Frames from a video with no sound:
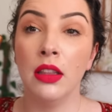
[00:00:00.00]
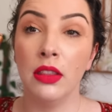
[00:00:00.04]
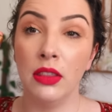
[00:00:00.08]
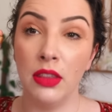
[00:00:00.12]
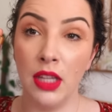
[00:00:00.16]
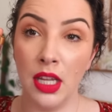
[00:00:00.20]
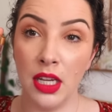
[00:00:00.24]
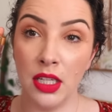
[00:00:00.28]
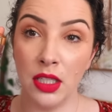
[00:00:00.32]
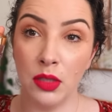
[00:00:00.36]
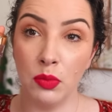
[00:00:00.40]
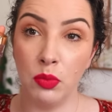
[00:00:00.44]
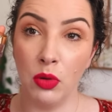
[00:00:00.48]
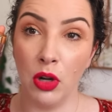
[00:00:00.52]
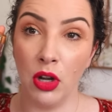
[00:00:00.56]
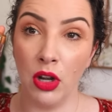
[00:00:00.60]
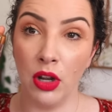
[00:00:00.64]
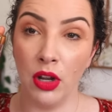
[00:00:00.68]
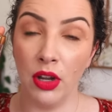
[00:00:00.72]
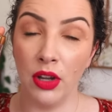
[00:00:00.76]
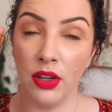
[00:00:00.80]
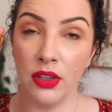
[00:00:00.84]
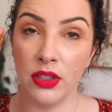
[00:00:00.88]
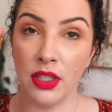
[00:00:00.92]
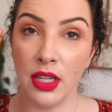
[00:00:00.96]
This
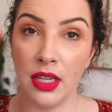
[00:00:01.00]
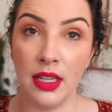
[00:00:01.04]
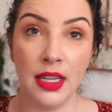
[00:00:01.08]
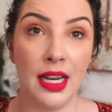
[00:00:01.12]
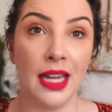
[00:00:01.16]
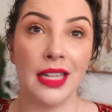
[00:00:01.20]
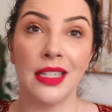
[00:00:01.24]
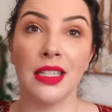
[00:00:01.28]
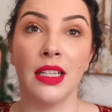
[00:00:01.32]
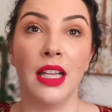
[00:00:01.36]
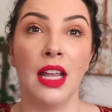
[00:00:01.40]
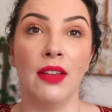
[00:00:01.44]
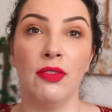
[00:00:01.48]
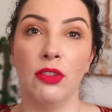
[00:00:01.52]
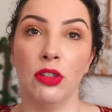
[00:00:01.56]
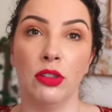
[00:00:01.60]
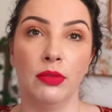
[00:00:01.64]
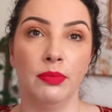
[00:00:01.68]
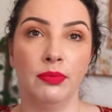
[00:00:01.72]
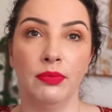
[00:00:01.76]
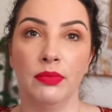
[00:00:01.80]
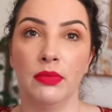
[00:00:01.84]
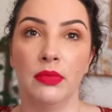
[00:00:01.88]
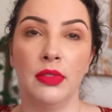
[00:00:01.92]
was next level.